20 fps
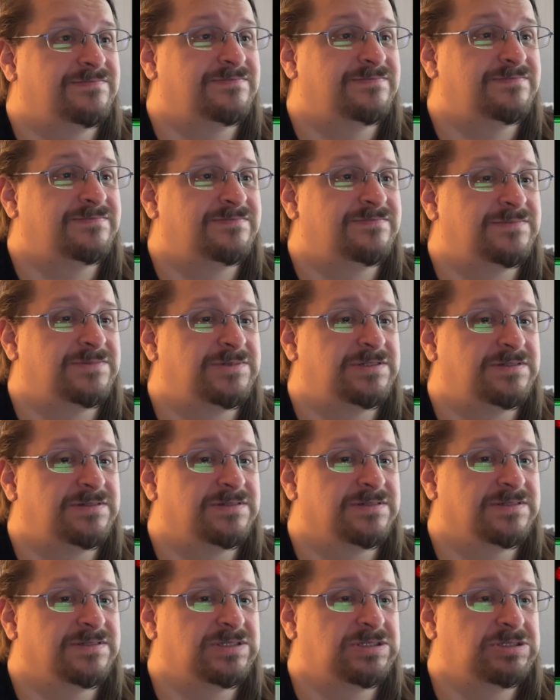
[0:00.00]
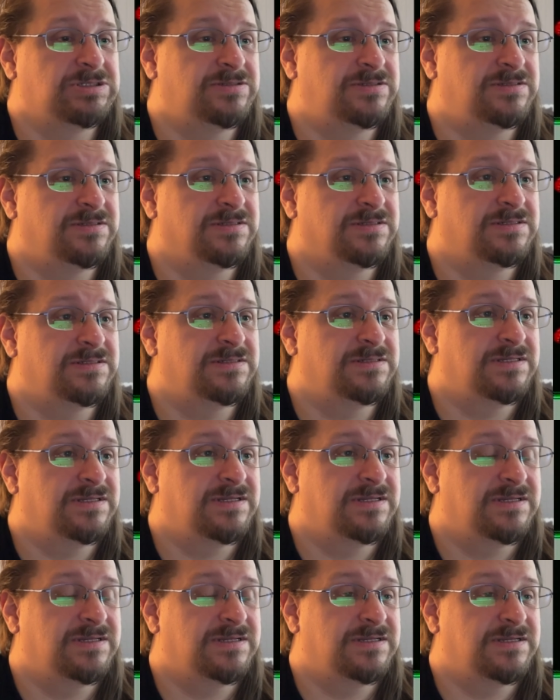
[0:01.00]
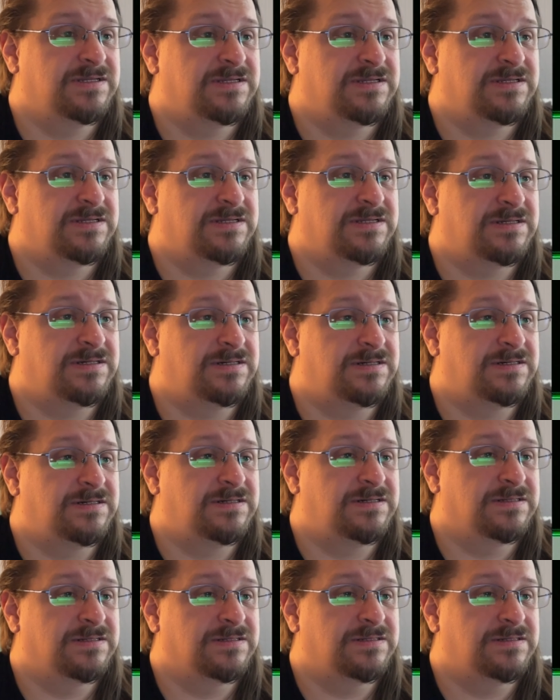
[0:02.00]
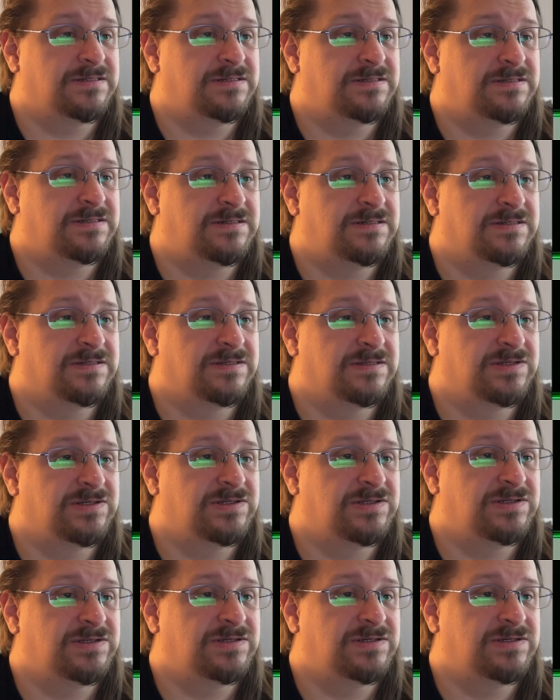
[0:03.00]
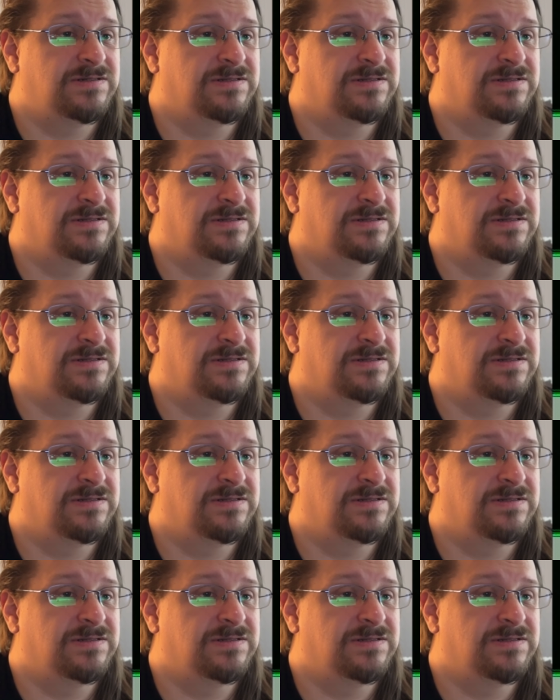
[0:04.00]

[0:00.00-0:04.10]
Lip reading: (no one is talking)